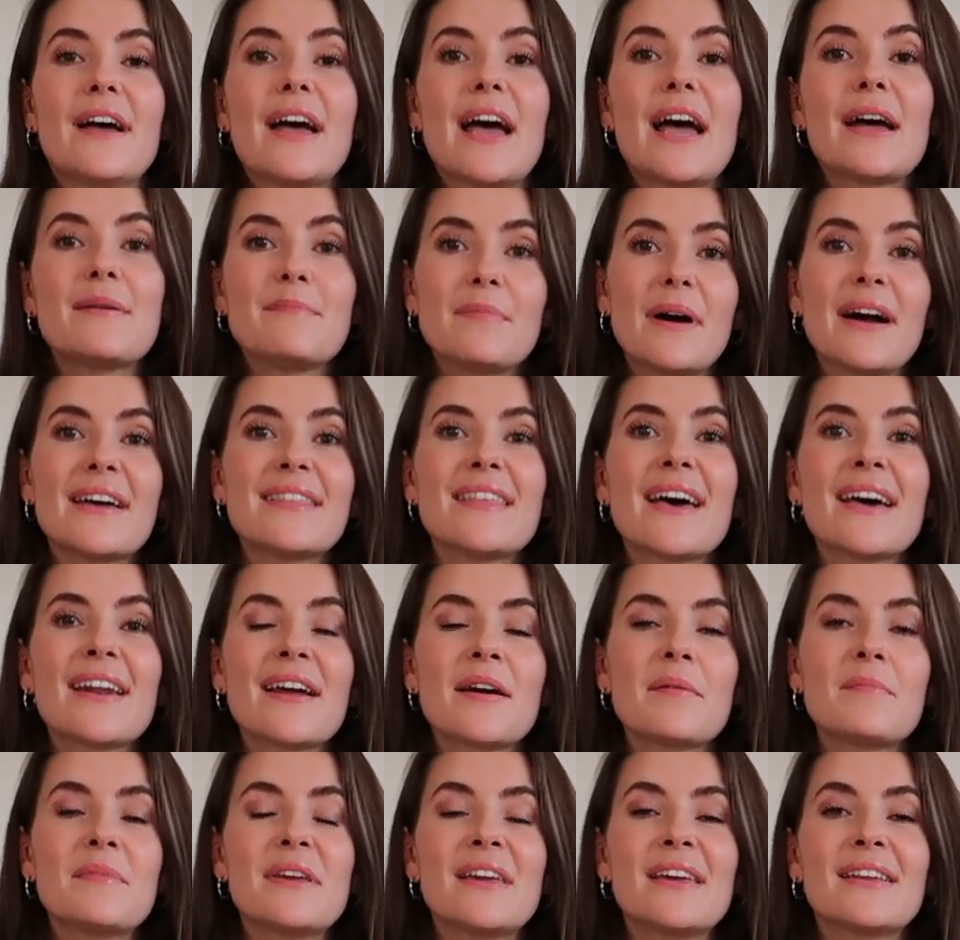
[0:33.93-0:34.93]
And by that
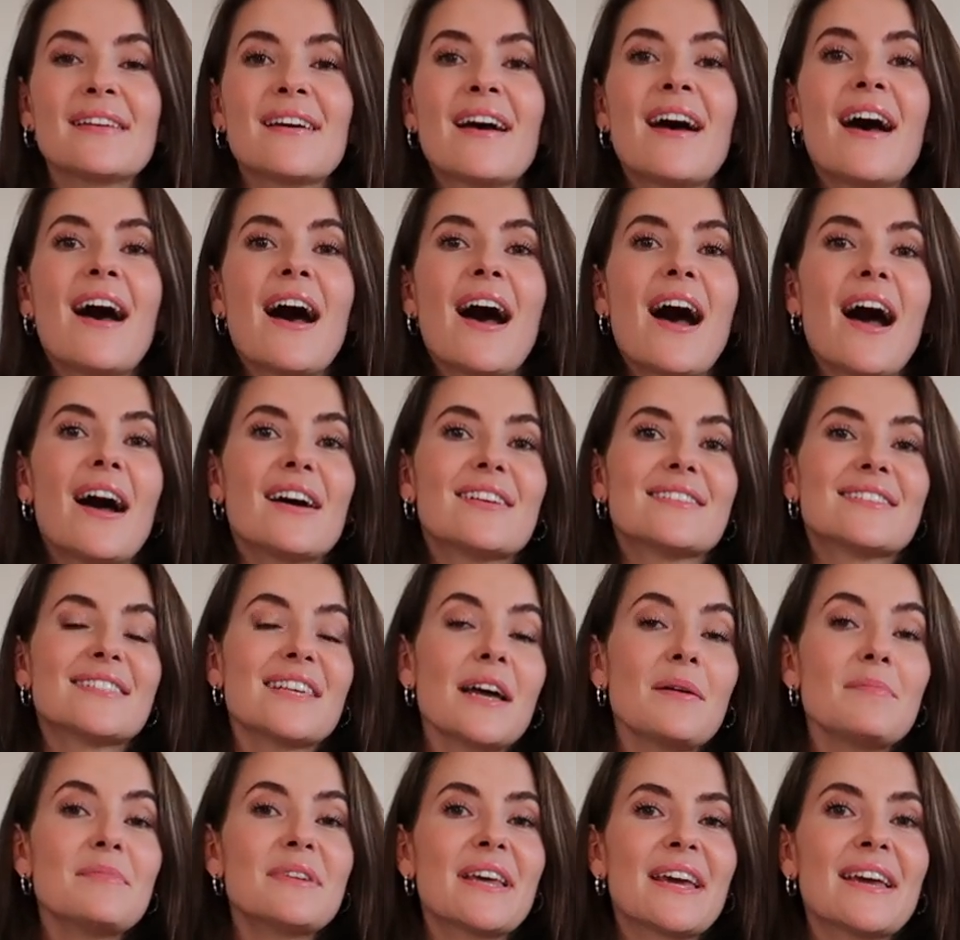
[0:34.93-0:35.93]
I mean,
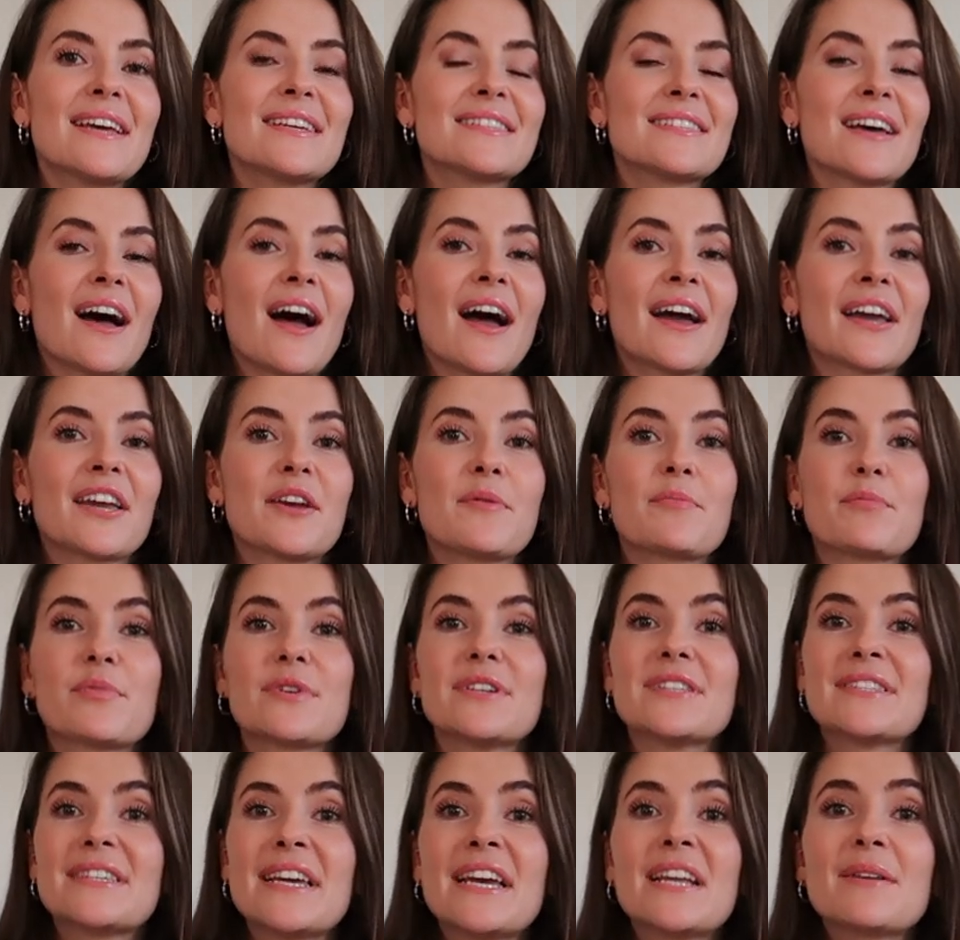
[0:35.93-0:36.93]
some days I can
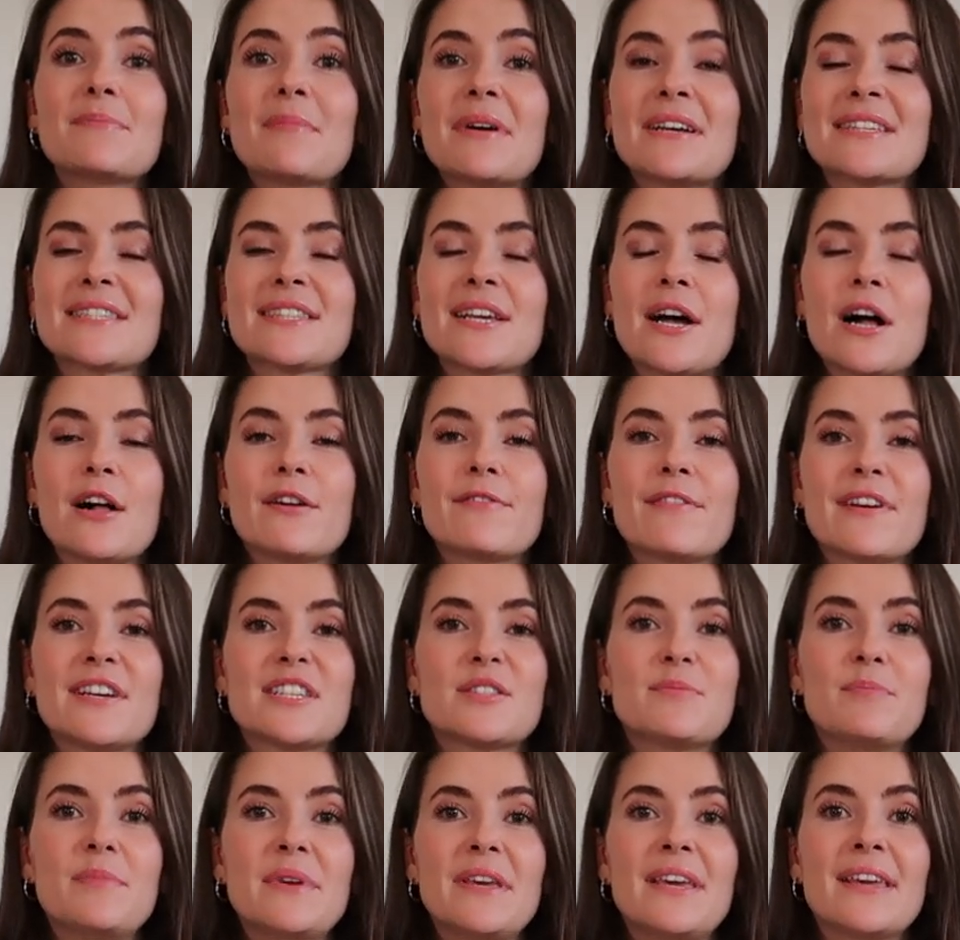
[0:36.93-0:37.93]
present myself
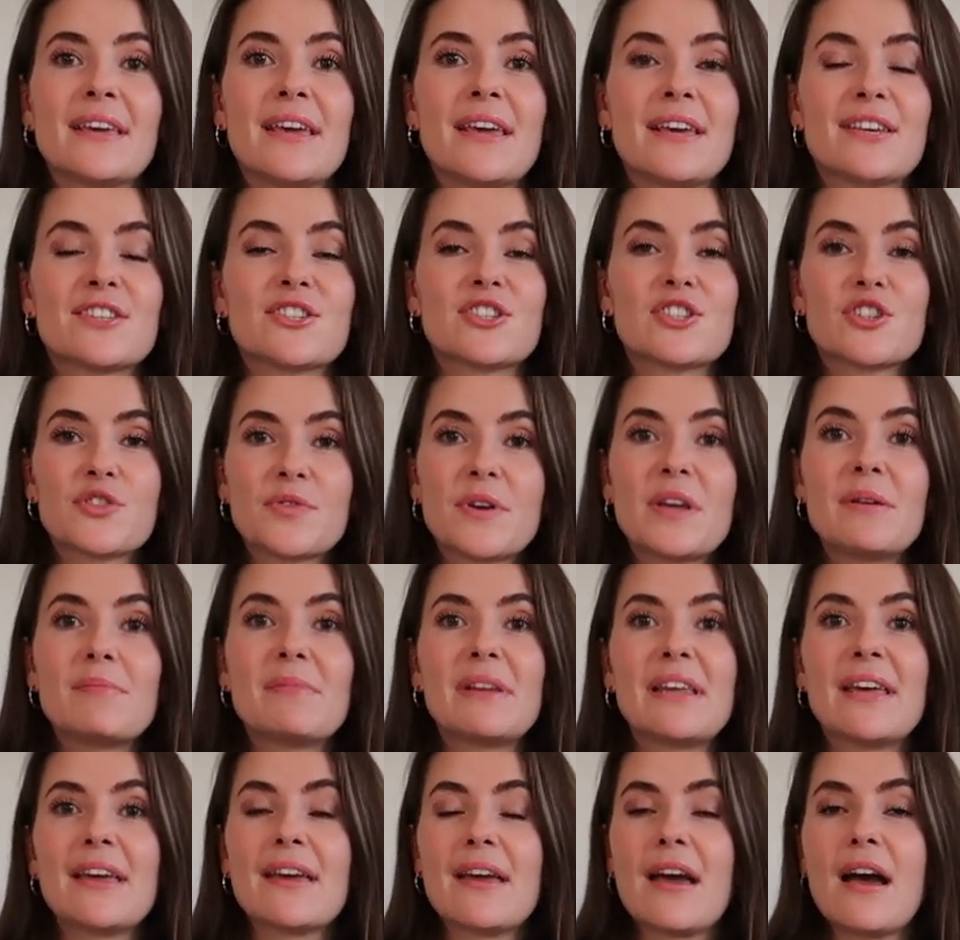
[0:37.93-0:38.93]
as being
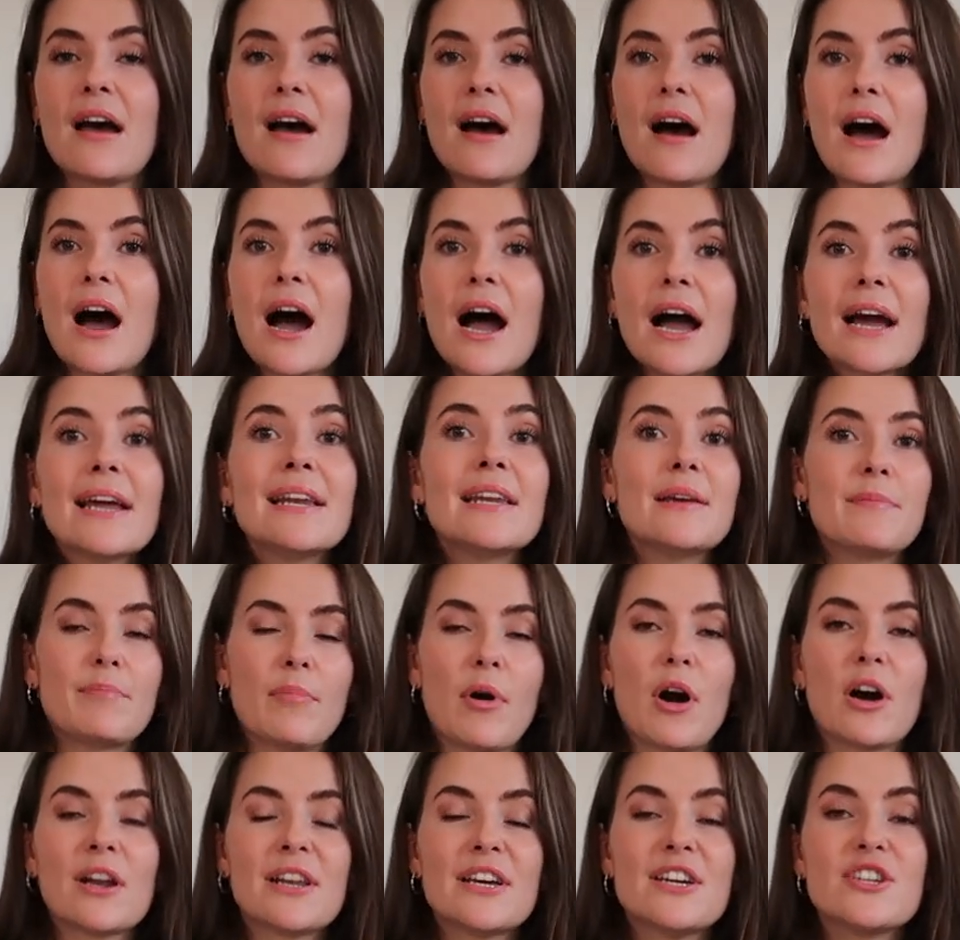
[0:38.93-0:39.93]
extremely highly
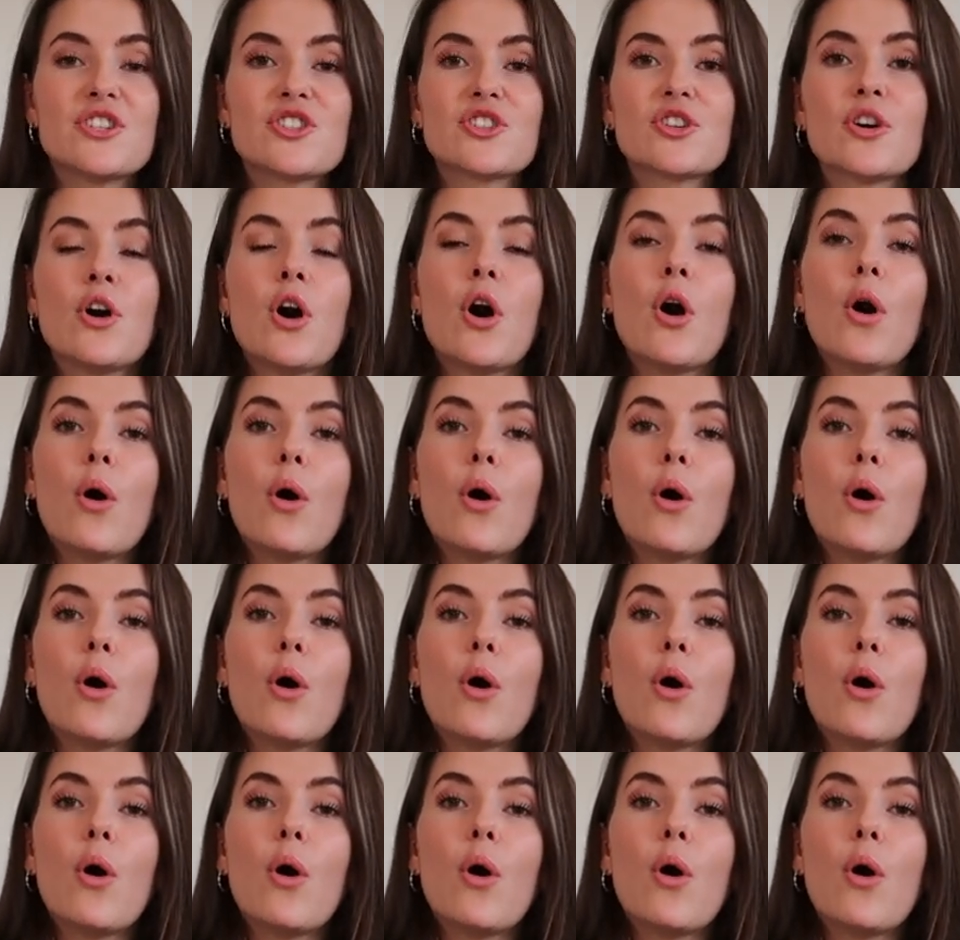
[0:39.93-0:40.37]
polished,